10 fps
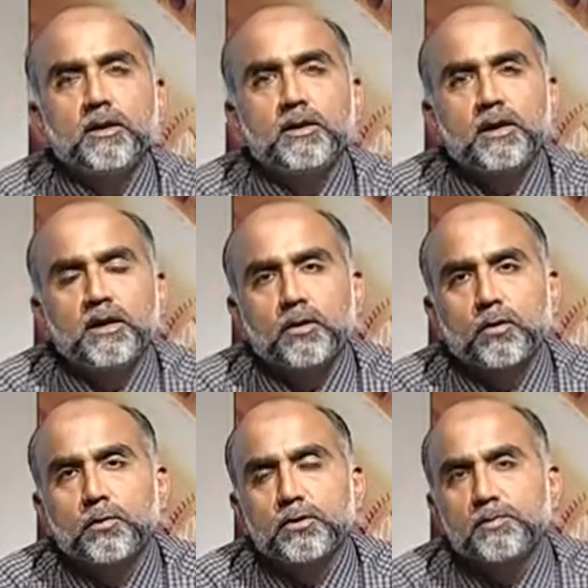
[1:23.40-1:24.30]
The
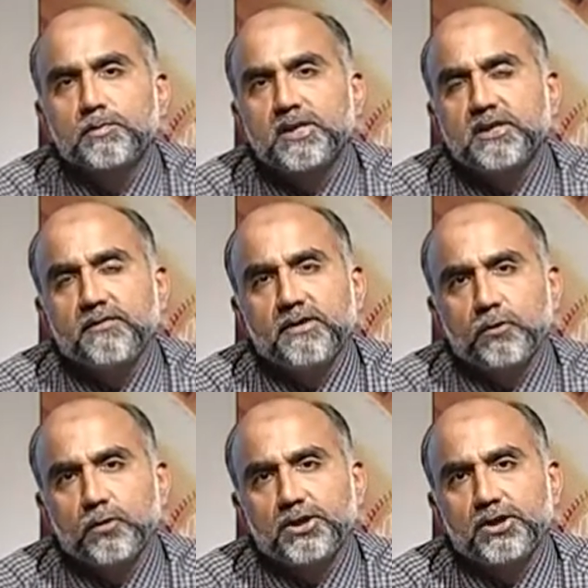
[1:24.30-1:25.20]
specific
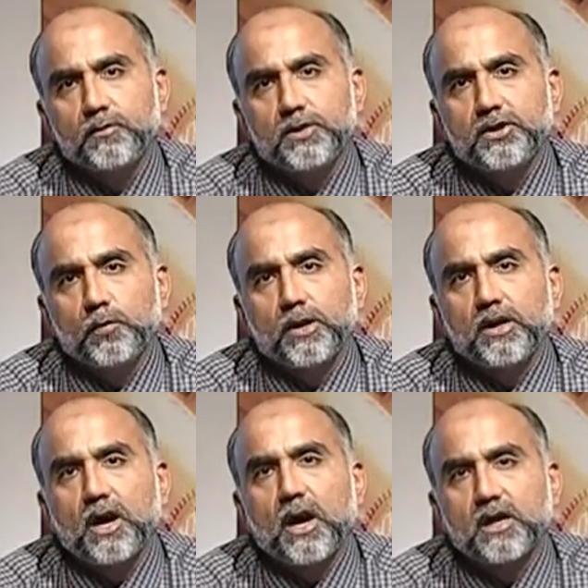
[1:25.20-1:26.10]
question which
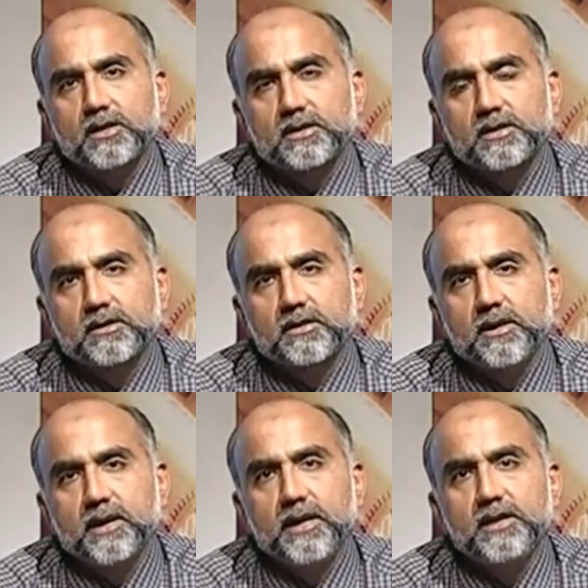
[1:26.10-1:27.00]
one asks
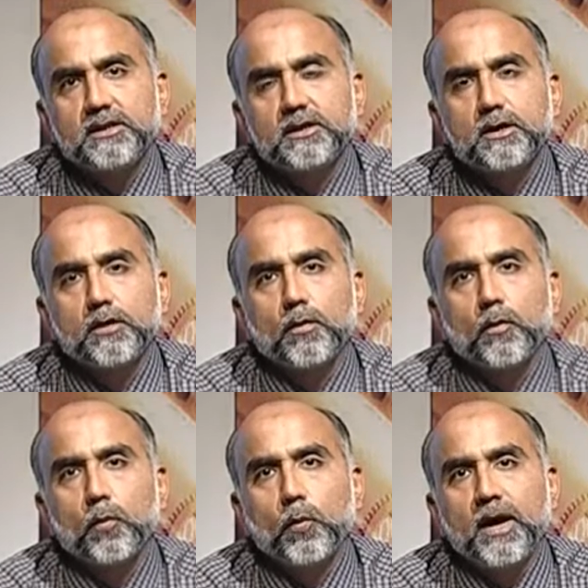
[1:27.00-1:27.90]
is
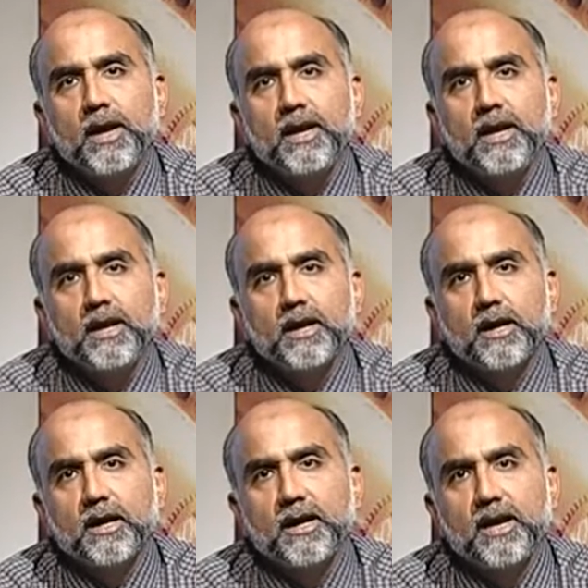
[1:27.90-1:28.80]
why
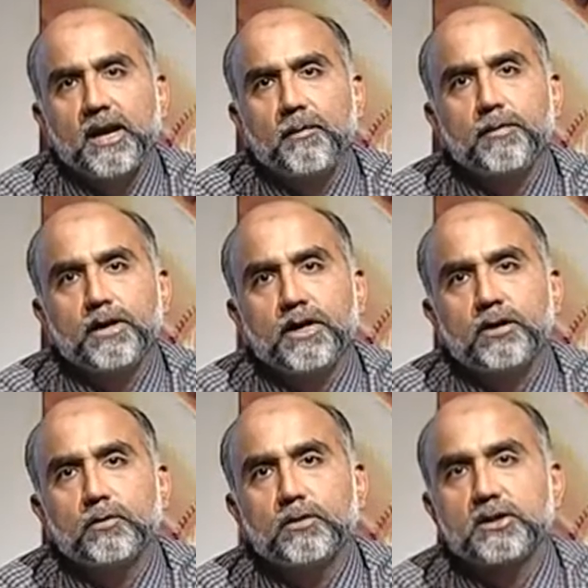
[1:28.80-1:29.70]
I am
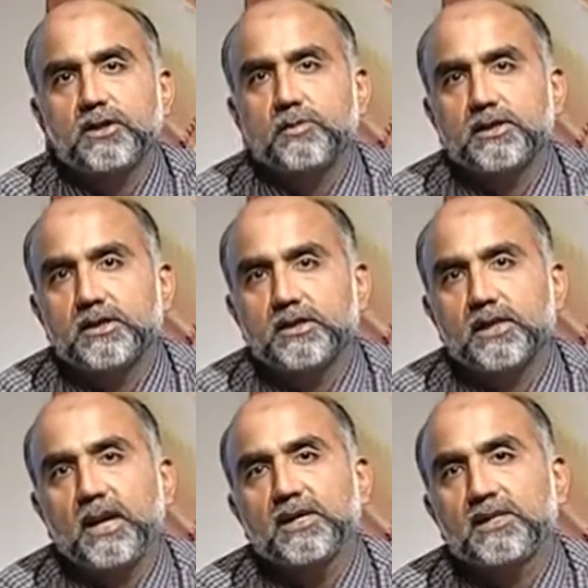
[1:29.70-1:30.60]
into this business.
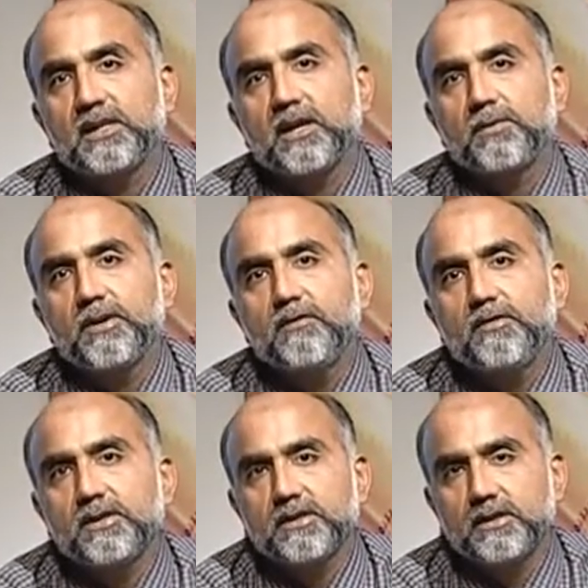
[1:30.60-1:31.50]
As in our
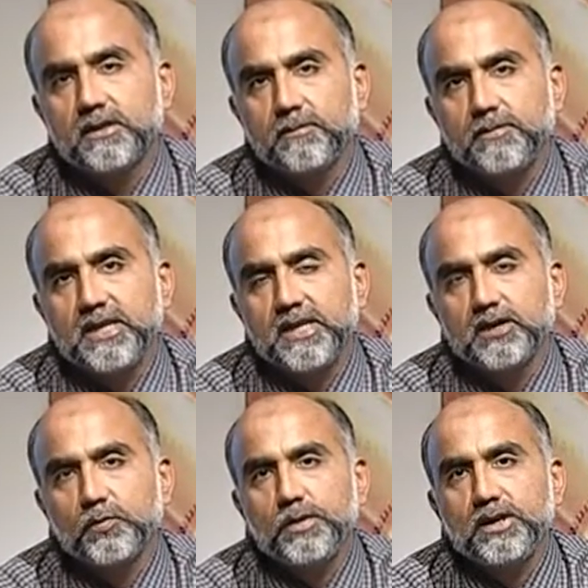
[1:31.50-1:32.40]
previous
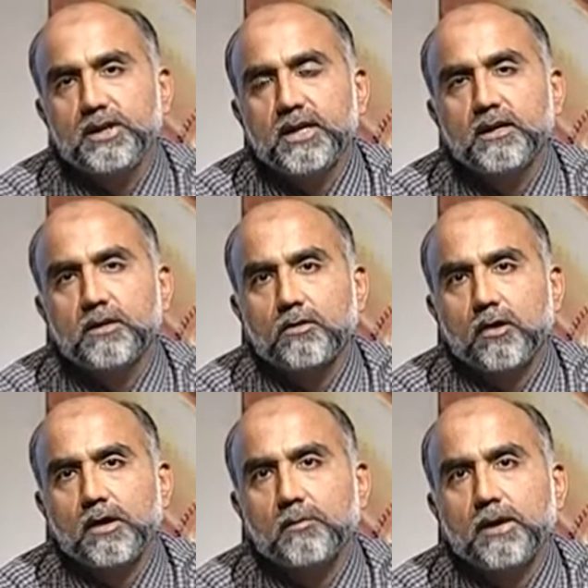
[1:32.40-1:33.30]
meetings, we did
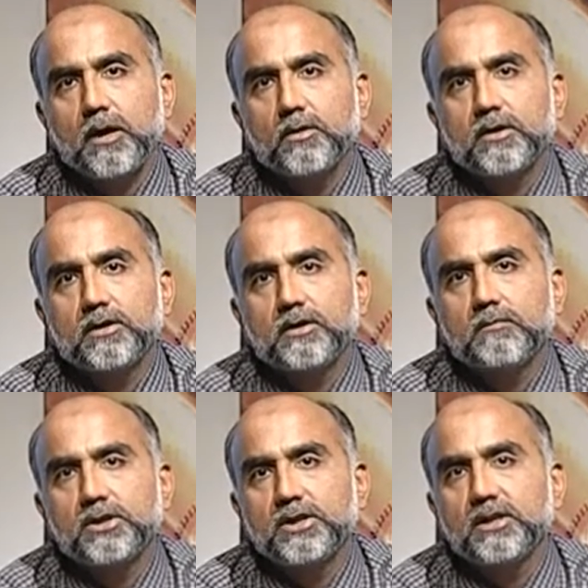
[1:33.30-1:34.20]
talk about the
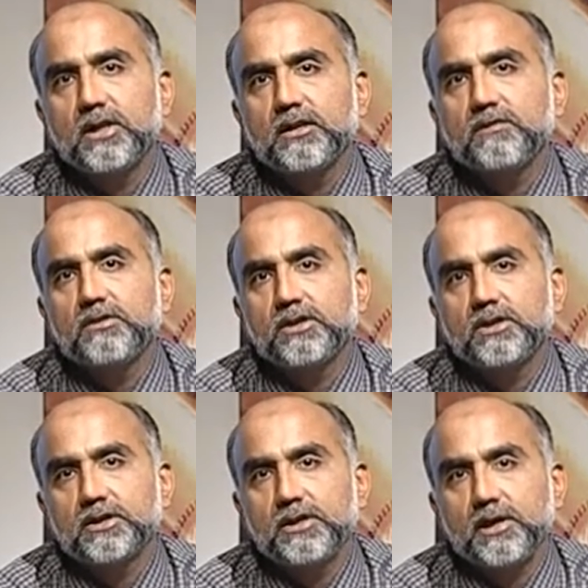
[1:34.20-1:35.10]
mission and the
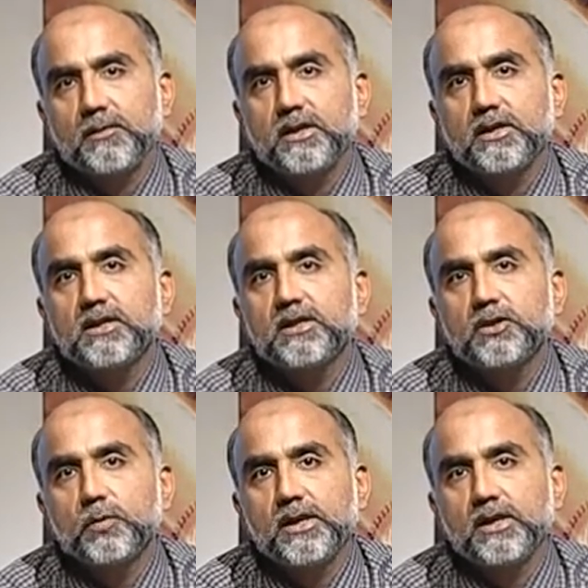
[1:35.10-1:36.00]
vision statement. This is
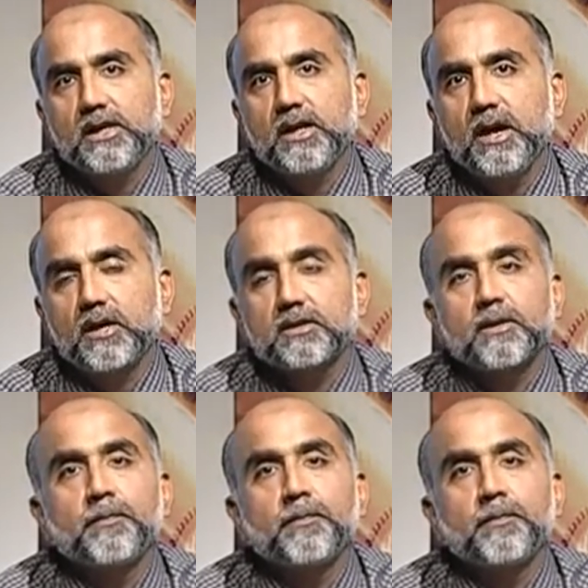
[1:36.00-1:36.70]
where they ask.